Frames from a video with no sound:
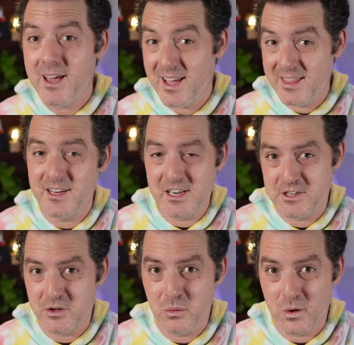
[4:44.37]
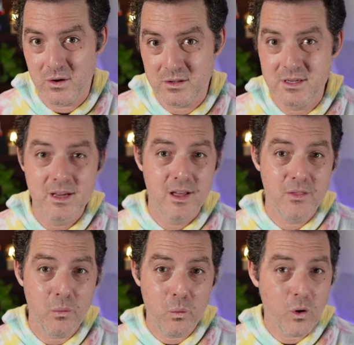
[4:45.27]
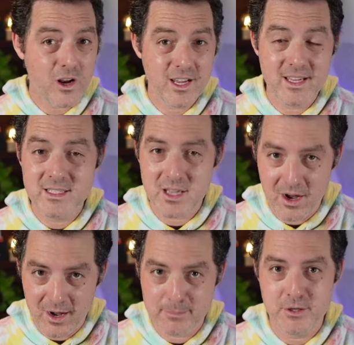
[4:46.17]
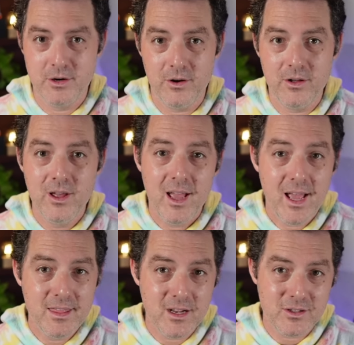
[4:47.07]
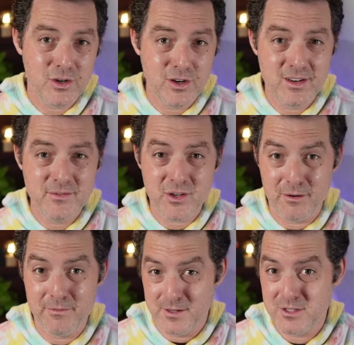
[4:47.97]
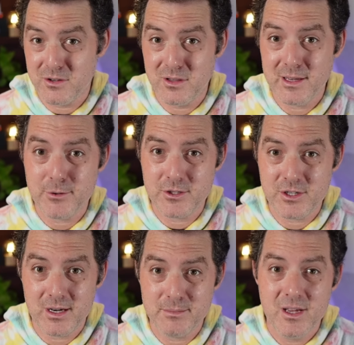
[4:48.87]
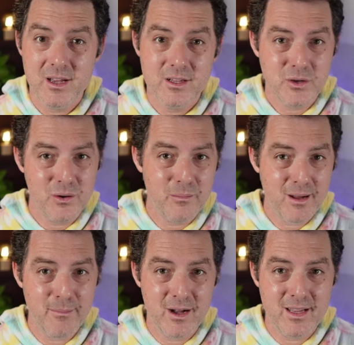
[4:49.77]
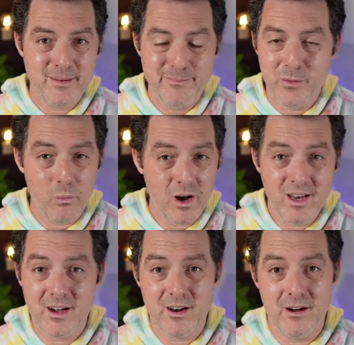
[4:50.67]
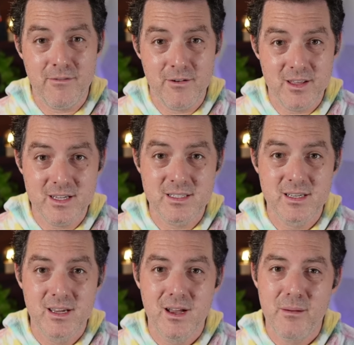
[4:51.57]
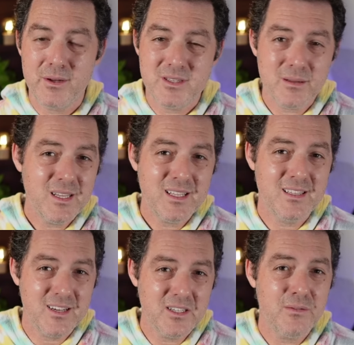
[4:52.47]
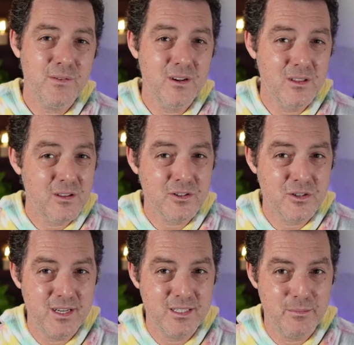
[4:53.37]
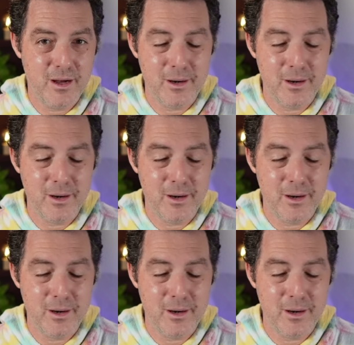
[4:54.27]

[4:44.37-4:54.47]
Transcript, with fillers: in the digital world. The work is optional, and the alternatives are physical labor jobs. So, in my mind, why not offer this? But something does feel a little strange about